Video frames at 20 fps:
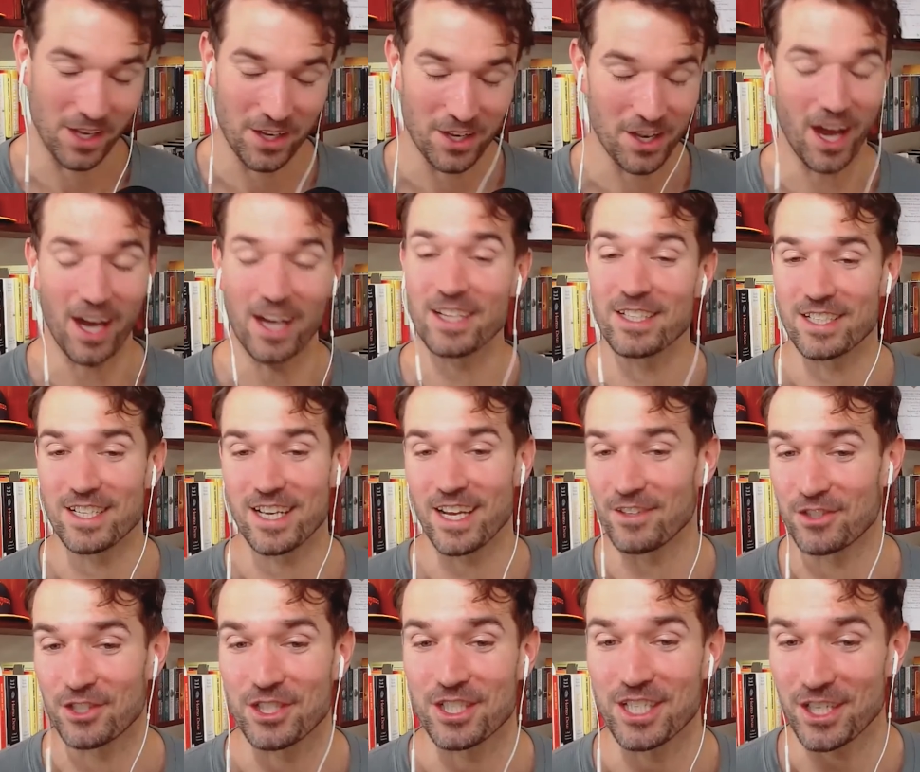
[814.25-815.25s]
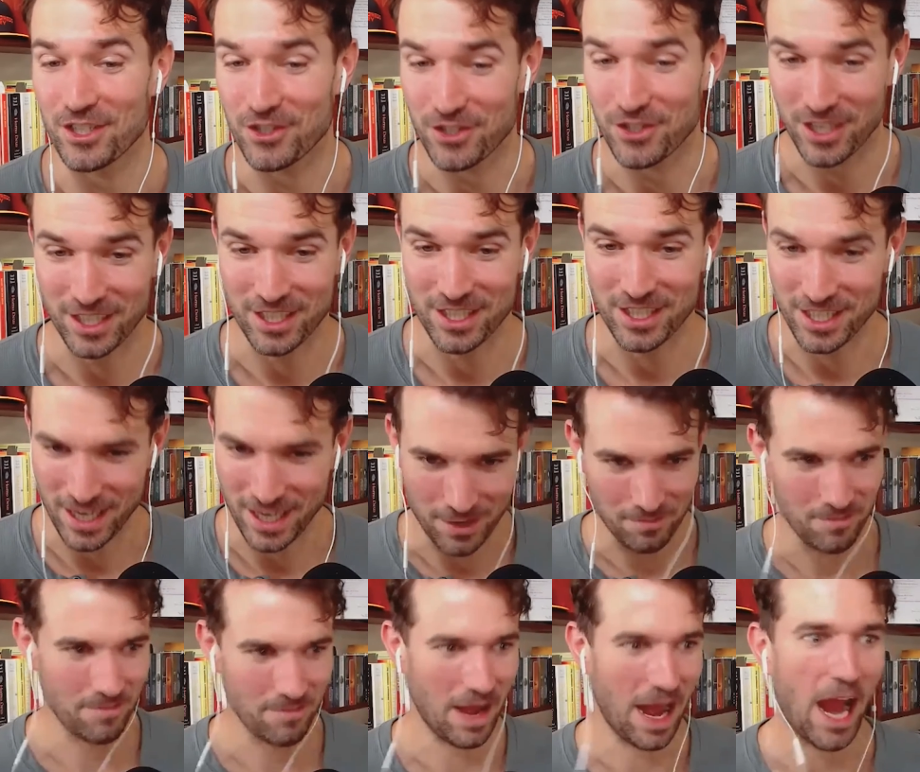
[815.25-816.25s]
no, it's just interesting to
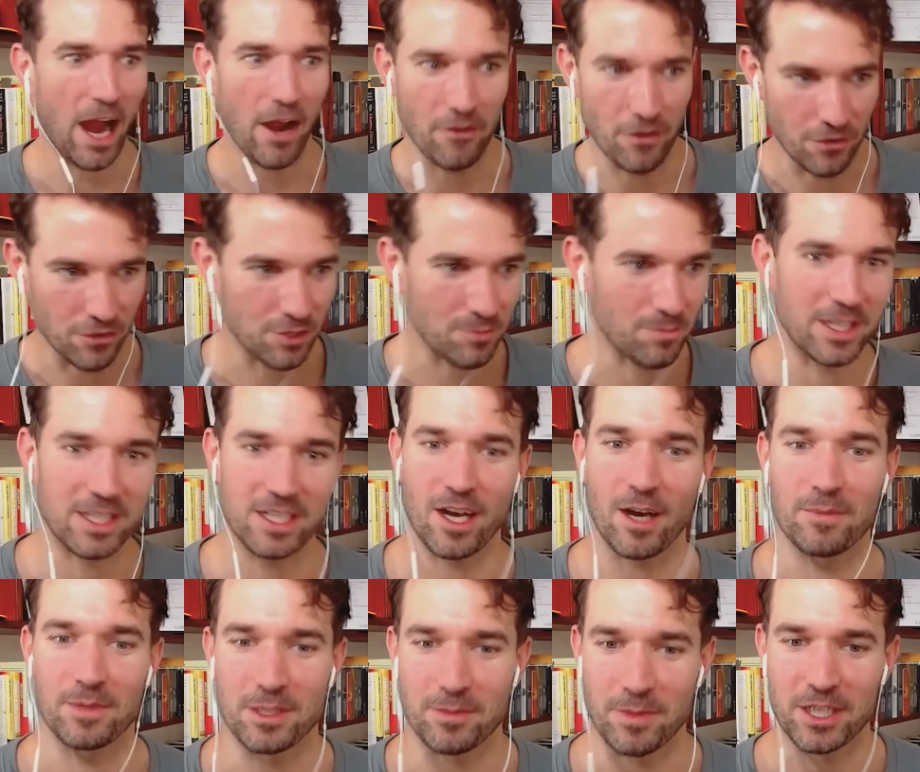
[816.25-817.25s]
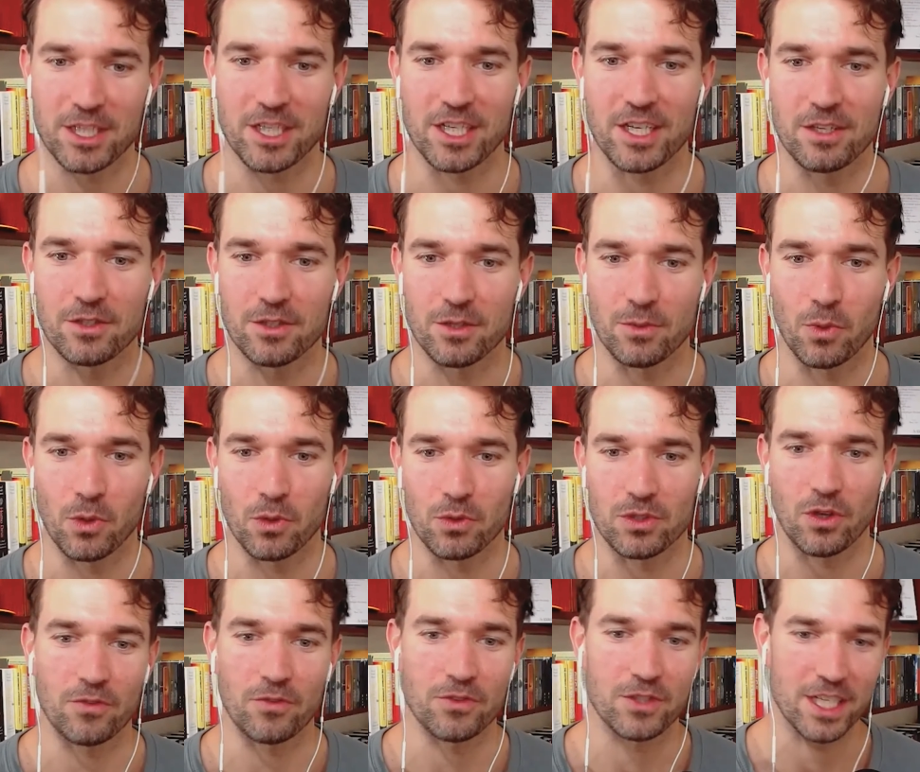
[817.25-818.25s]
see how you split it up, especially
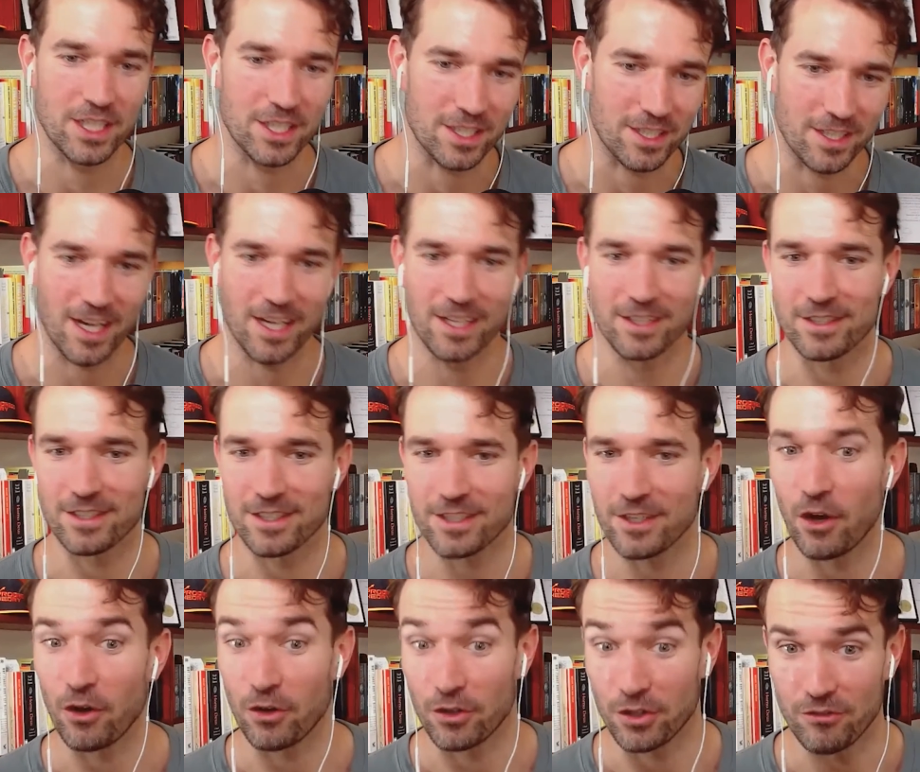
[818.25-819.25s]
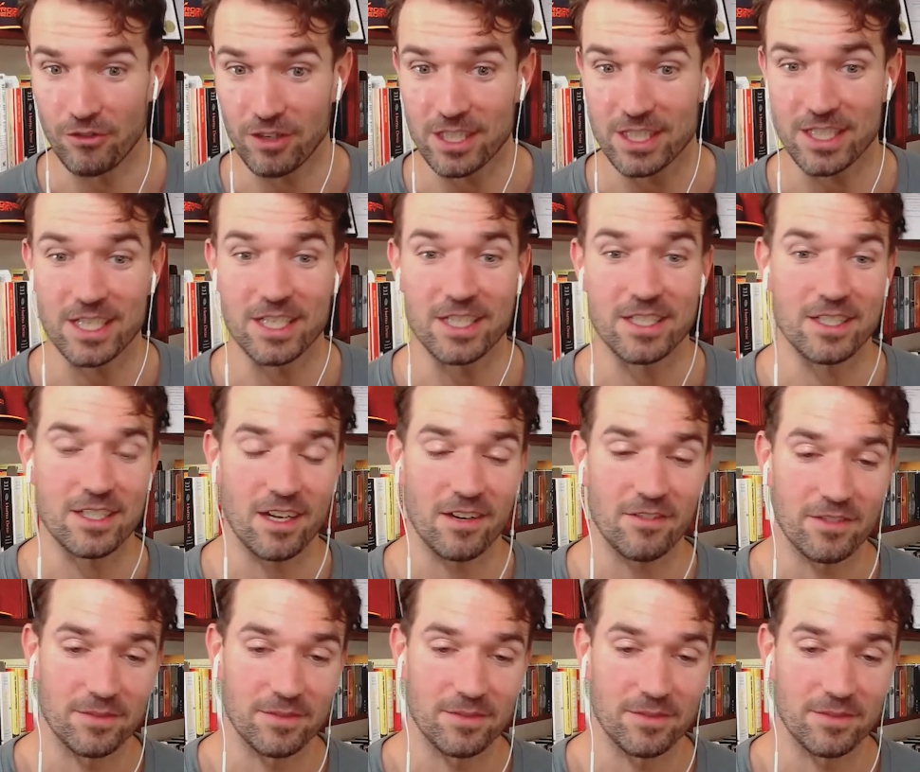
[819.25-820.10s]
towards off-season and on your in-season stuff.